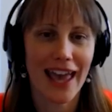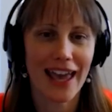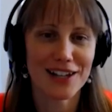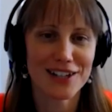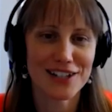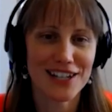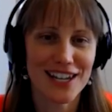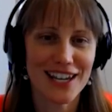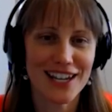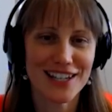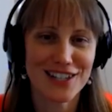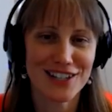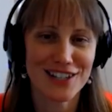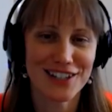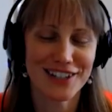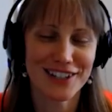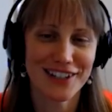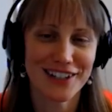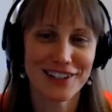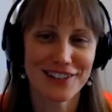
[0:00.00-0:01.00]
and it's
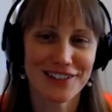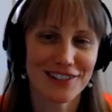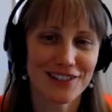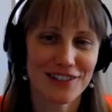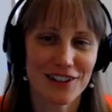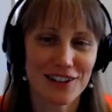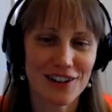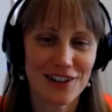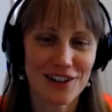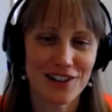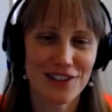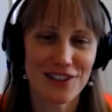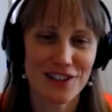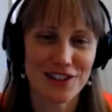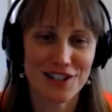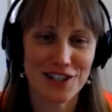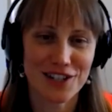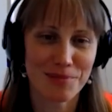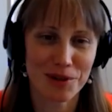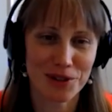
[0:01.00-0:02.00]
in
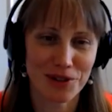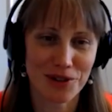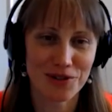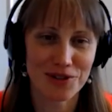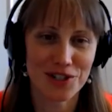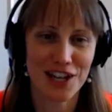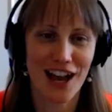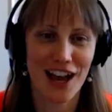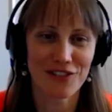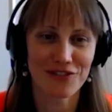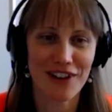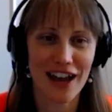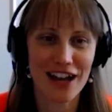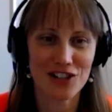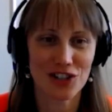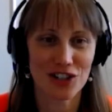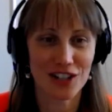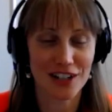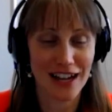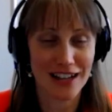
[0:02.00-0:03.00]
the typical OTI
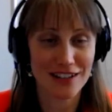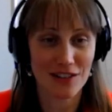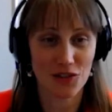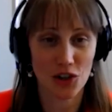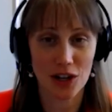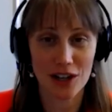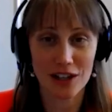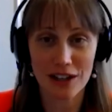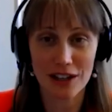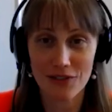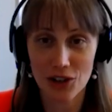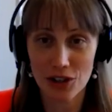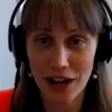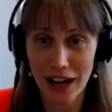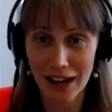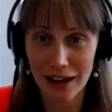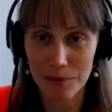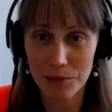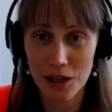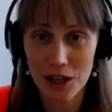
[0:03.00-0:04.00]
fashion, it has a very clever
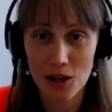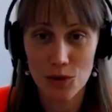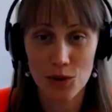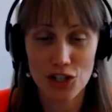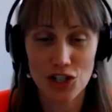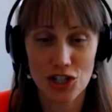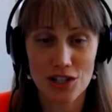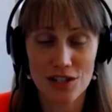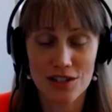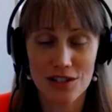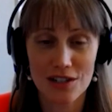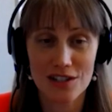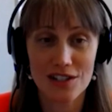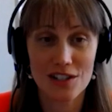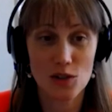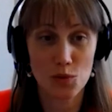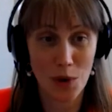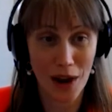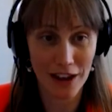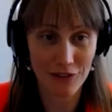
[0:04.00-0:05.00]
name, which is
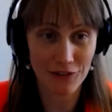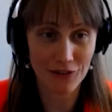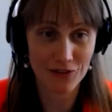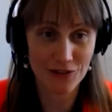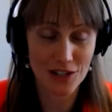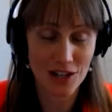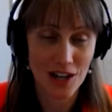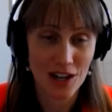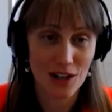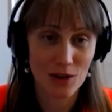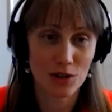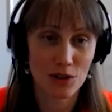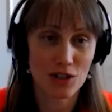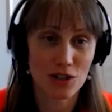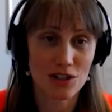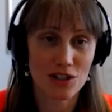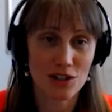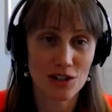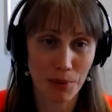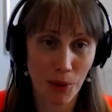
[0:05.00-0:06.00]
SWIFT, which
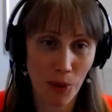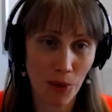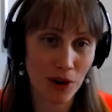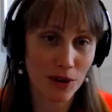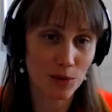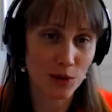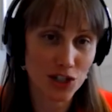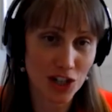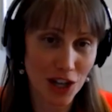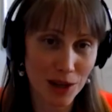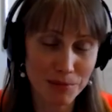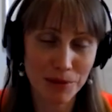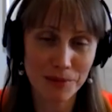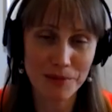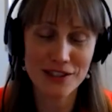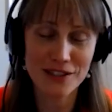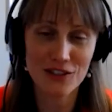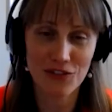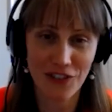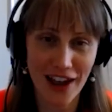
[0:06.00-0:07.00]
is Support Which
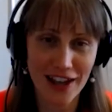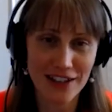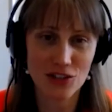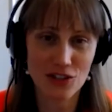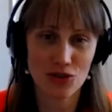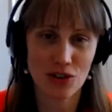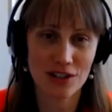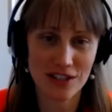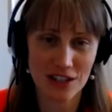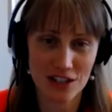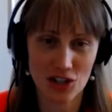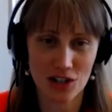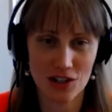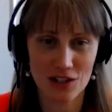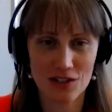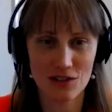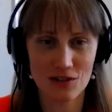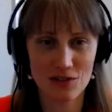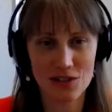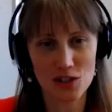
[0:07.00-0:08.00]
Implements Fast Transitions.
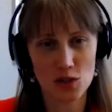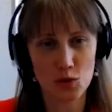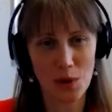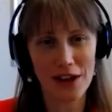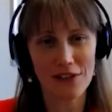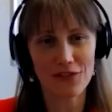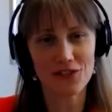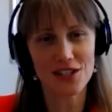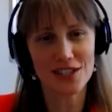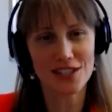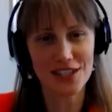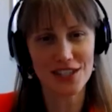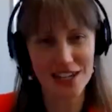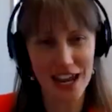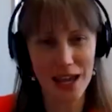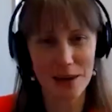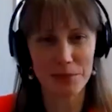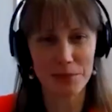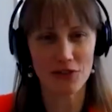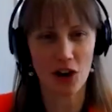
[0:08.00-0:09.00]
So SWIFT is the
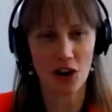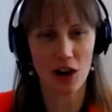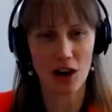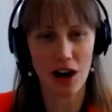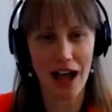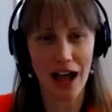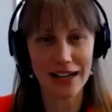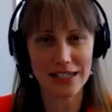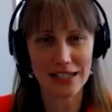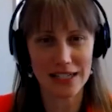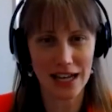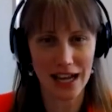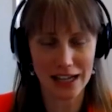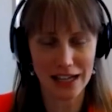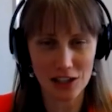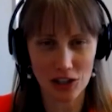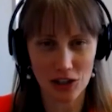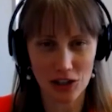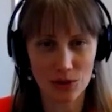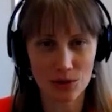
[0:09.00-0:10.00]
name of our
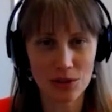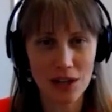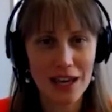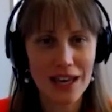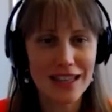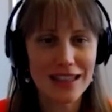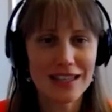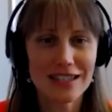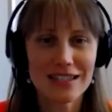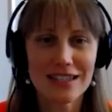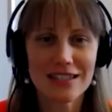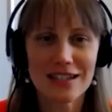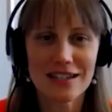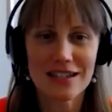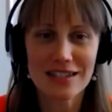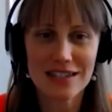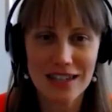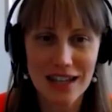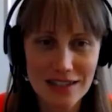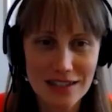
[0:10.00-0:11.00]
IDIQ. This is the
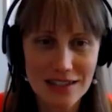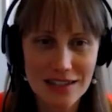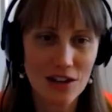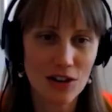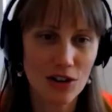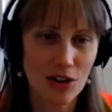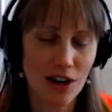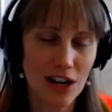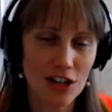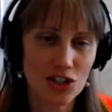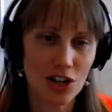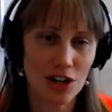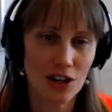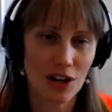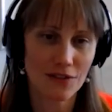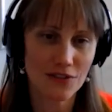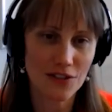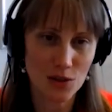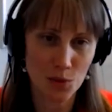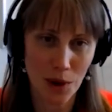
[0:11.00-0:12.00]
6th iteration
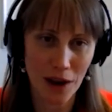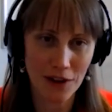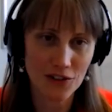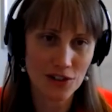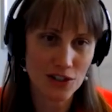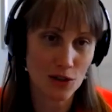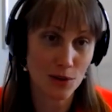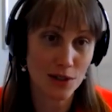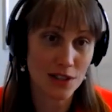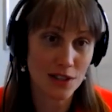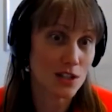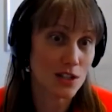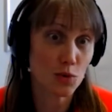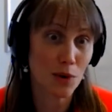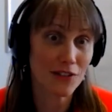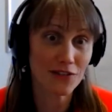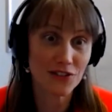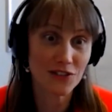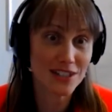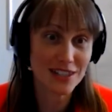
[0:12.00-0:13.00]
of SWIFT. So it's
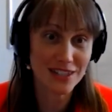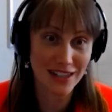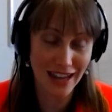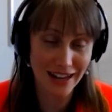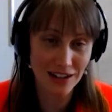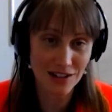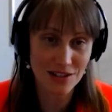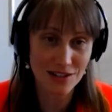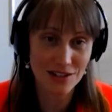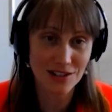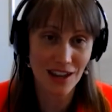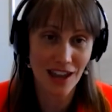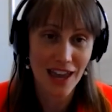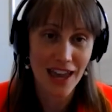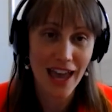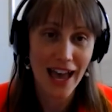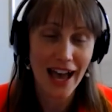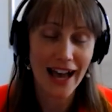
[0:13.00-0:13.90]
SWIFT 6.